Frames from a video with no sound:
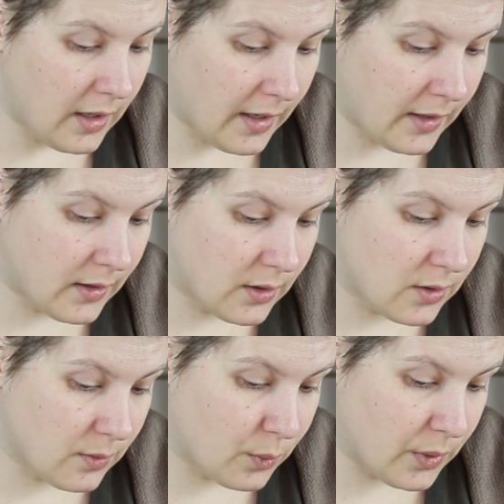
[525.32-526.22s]
And
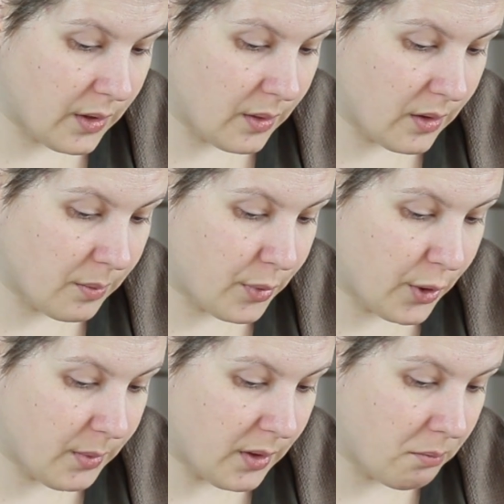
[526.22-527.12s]
with a
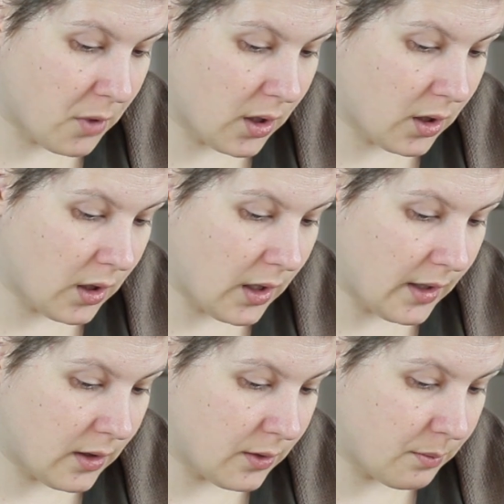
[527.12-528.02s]
permanent marker, I
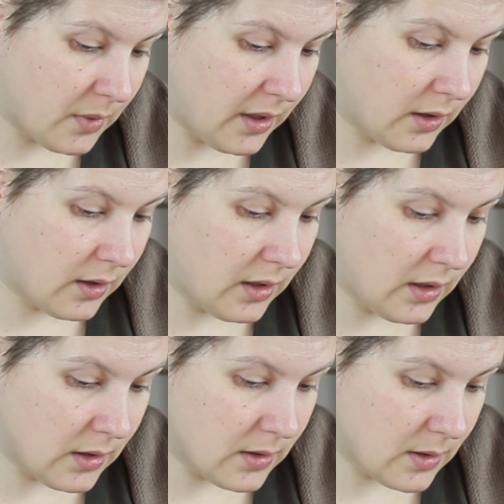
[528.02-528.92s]
could make
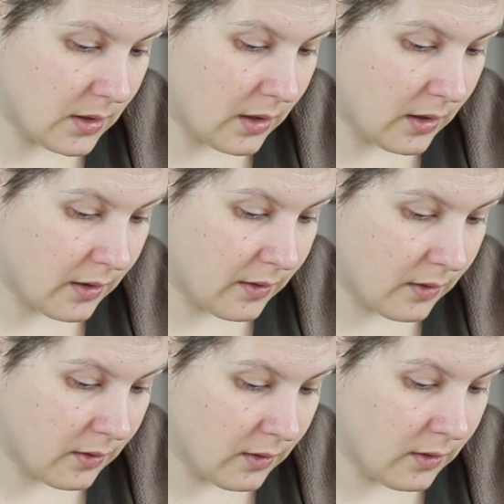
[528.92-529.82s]
these
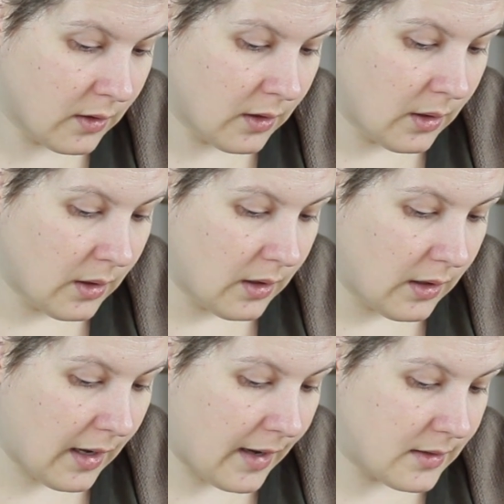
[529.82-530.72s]

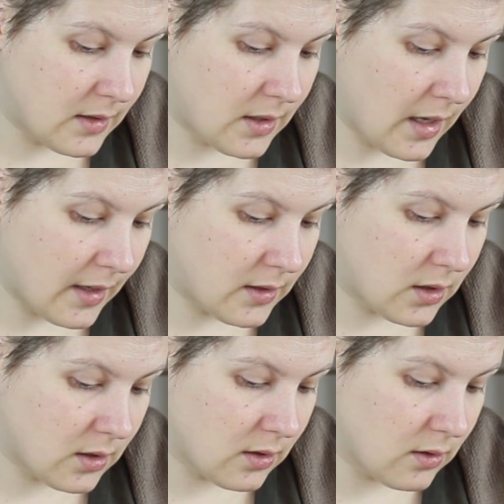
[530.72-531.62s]
lines that